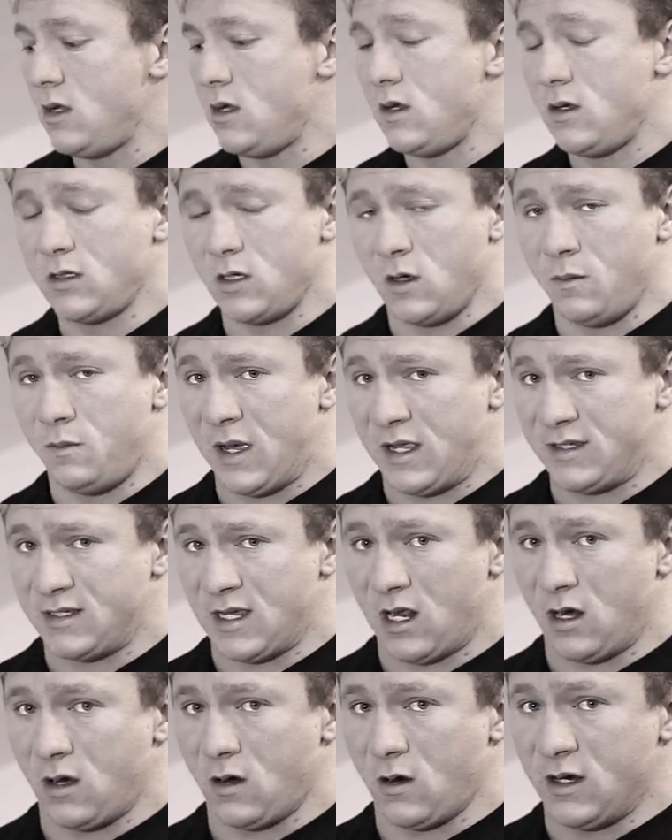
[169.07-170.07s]
So beta
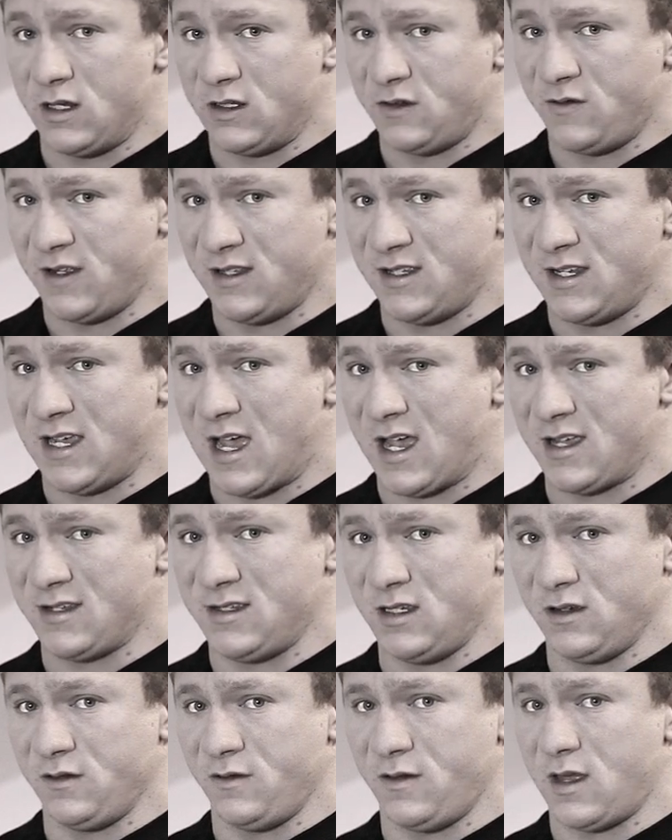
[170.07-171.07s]
alanine is
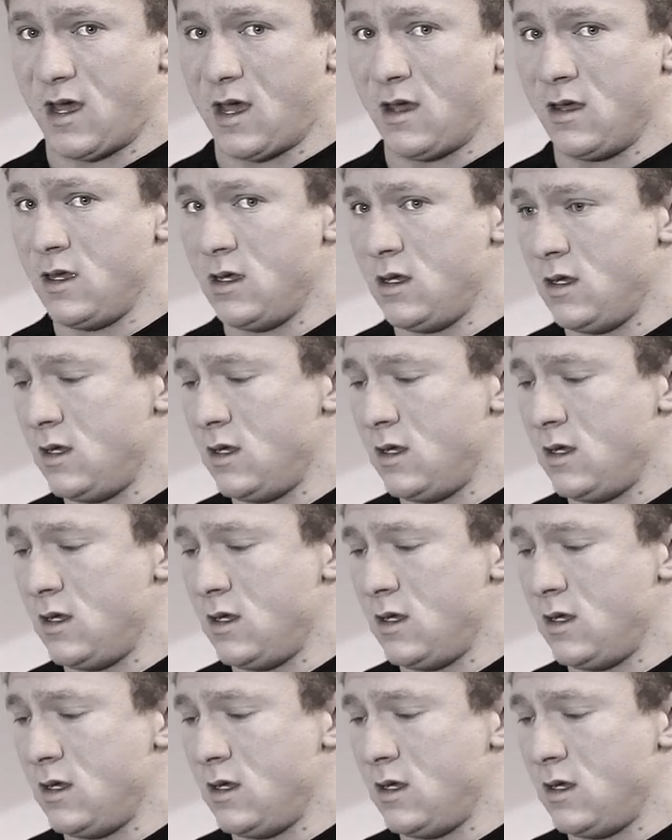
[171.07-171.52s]
fantastic for that.